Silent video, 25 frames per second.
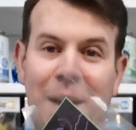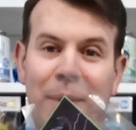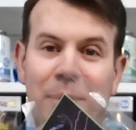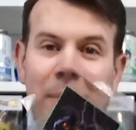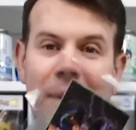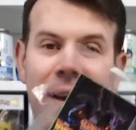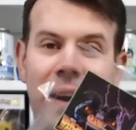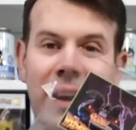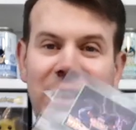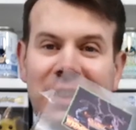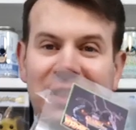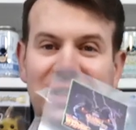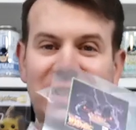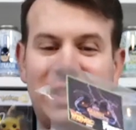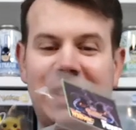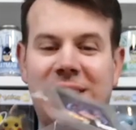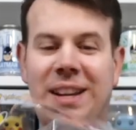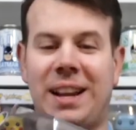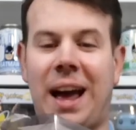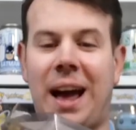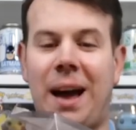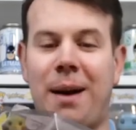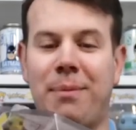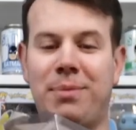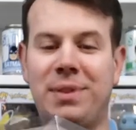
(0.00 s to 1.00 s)
how much
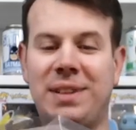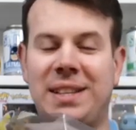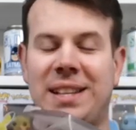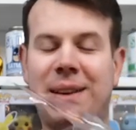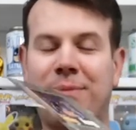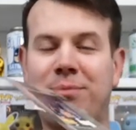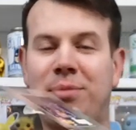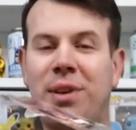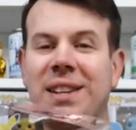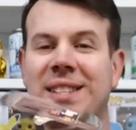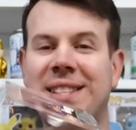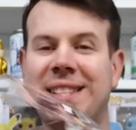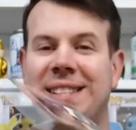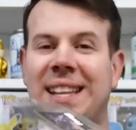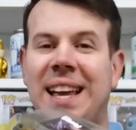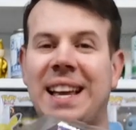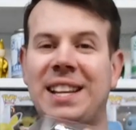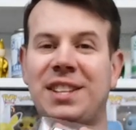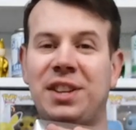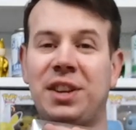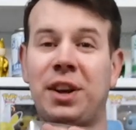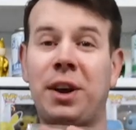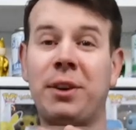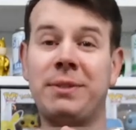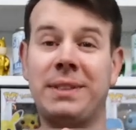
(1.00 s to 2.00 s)
uh,
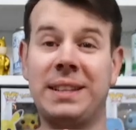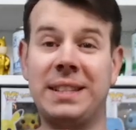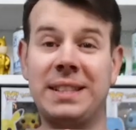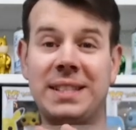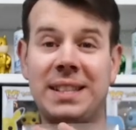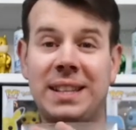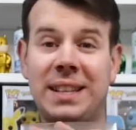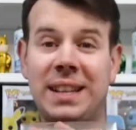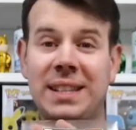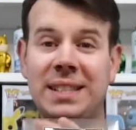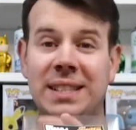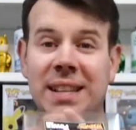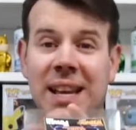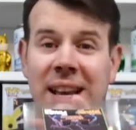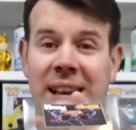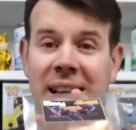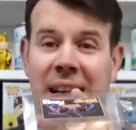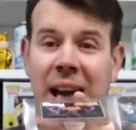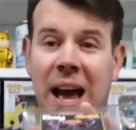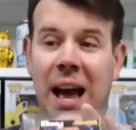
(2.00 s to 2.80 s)
presentation goes into this,